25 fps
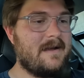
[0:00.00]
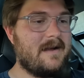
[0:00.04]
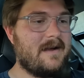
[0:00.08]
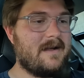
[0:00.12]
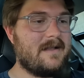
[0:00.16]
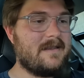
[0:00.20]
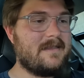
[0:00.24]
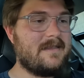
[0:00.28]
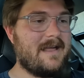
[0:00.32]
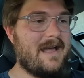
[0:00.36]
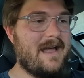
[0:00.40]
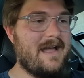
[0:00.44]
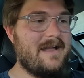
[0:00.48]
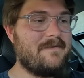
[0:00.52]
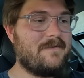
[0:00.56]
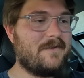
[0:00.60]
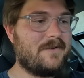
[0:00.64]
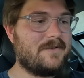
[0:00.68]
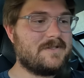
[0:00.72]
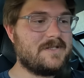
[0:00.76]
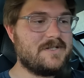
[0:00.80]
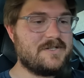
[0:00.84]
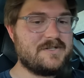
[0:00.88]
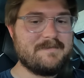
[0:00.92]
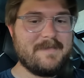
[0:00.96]
on the high
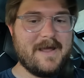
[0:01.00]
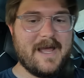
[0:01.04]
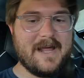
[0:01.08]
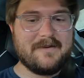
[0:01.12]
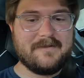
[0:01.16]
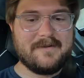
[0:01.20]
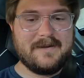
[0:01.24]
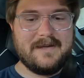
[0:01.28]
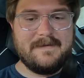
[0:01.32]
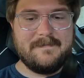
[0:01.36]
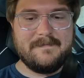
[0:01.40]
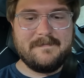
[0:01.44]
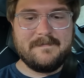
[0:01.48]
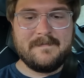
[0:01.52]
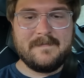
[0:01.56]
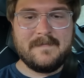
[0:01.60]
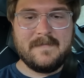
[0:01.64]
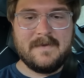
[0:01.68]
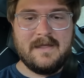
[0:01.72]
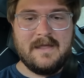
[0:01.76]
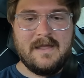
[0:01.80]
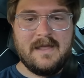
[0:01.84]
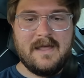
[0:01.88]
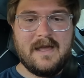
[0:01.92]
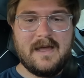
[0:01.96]
voltage battery.
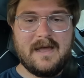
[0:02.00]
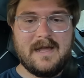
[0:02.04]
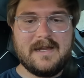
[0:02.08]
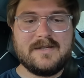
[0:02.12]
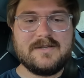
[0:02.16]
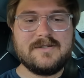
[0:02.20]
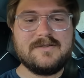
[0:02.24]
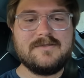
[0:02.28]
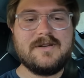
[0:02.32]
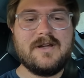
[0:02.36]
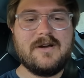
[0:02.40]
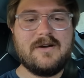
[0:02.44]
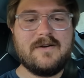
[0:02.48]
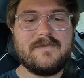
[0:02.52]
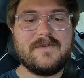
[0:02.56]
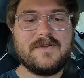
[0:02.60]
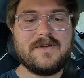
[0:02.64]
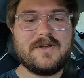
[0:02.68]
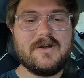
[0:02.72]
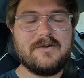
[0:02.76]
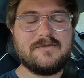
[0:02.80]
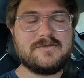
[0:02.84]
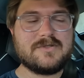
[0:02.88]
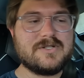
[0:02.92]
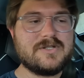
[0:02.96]
I do know if
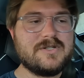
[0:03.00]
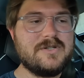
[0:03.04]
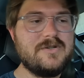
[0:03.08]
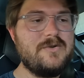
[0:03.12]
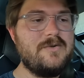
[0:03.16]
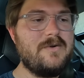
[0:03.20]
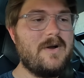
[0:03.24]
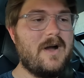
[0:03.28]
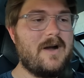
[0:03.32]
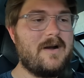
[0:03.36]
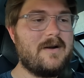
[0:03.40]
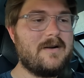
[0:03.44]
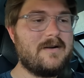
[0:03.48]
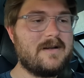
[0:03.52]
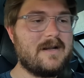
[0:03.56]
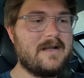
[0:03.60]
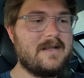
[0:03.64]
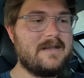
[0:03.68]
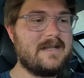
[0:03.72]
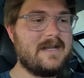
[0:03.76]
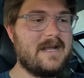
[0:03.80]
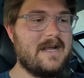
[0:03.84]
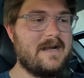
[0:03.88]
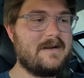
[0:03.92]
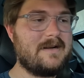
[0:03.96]
you go too hard
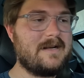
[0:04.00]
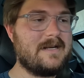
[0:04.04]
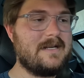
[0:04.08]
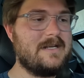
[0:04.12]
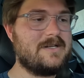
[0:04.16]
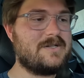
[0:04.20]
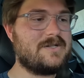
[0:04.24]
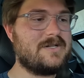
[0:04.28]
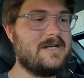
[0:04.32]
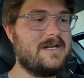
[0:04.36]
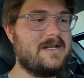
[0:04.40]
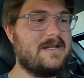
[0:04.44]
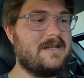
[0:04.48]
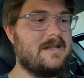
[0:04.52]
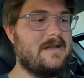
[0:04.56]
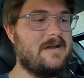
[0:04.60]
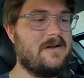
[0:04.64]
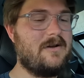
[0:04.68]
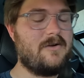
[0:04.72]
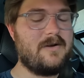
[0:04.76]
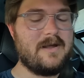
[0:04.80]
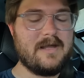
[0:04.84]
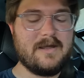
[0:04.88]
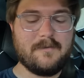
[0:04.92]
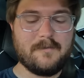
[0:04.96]
on the air conditioning
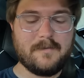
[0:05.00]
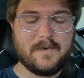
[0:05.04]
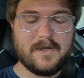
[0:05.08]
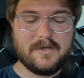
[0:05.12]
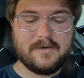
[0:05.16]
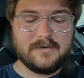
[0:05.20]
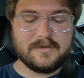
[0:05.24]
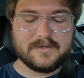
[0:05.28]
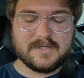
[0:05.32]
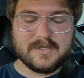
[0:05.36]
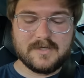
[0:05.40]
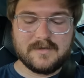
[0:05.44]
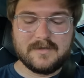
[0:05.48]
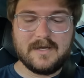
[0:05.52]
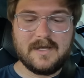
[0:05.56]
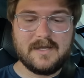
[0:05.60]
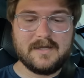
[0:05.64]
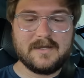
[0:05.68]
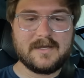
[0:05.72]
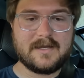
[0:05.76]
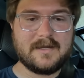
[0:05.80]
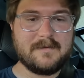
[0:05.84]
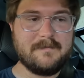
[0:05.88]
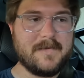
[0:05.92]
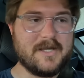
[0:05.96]
though, it will turn
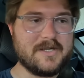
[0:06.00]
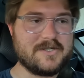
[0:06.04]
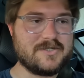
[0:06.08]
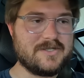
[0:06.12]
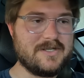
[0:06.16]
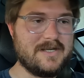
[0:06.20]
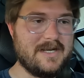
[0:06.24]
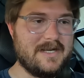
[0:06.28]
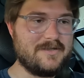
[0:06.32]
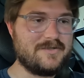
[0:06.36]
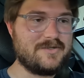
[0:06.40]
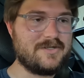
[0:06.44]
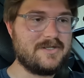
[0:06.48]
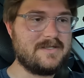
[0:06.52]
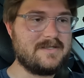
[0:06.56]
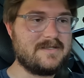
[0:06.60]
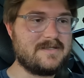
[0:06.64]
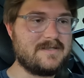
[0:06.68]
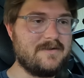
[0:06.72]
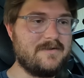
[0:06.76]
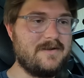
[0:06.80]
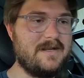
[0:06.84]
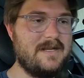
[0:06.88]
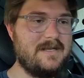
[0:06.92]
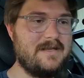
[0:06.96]
on the combustion engine.
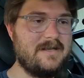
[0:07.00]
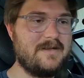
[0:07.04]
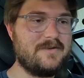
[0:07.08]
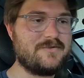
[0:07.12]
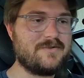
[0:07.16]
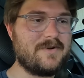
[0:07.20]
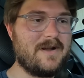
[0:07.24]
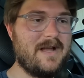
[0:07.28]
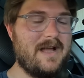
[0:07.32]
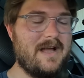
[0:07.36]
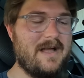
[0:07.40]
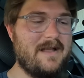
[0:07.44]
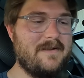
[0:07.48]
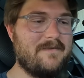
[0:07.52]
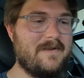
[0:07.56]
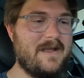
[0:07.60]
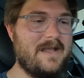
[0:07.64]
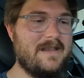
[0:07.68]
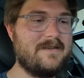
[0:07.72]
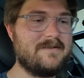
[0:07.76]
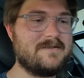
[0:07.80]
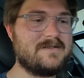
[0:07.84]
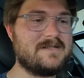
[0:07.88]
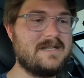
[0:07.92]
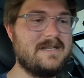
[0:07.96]
So into drive,
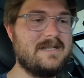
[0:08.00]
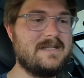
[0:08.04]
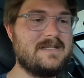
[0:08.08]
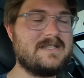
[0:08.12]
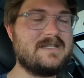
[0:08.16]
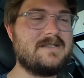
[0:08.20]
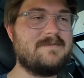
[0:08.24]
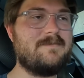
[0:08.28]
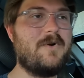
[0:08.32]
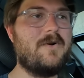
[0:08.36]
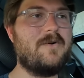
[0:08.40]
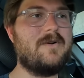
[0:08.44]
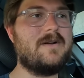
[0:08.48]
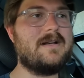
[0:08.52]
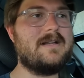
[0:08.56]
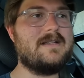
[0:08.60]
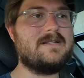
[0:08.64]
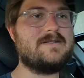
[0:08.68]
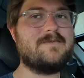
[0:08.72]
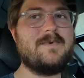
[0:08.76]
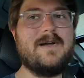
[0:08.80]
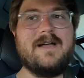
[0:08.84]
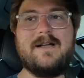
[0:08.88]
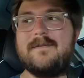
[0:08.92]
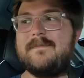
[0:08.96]
and there's a sport
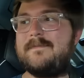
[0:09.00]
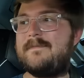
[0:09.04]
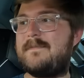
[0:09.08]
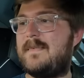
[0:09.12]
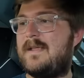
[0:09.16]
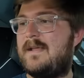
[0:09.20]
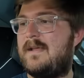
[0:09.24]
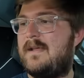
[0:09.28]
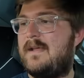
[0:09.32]
as well.